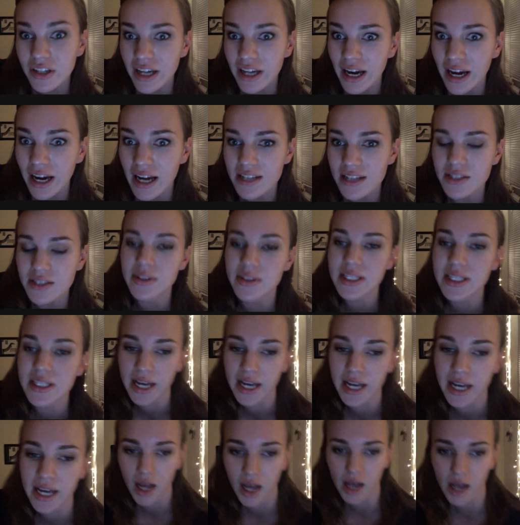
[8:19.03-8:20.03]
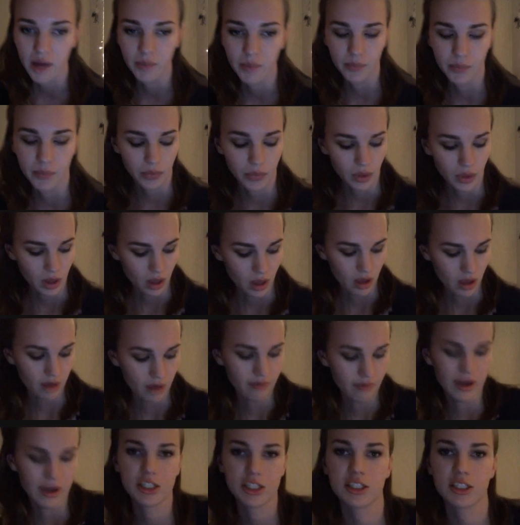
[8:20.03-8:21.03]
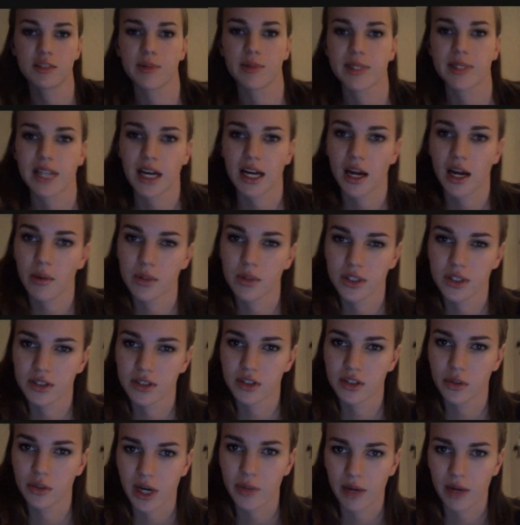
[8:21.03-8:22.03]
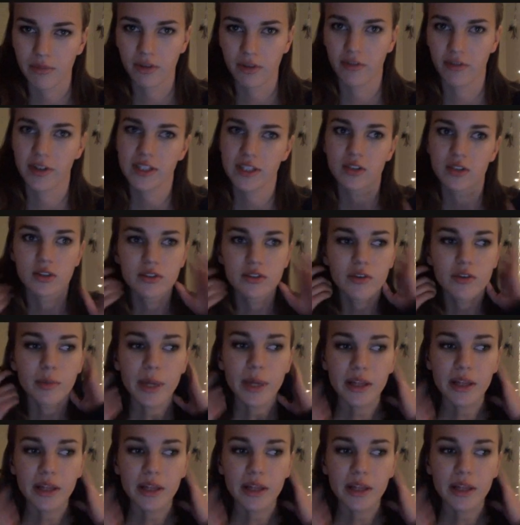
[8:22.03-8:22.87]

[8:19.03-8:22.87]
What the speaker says: yeah, as I was saying, Vaginismus.com was a super helpful resource for me.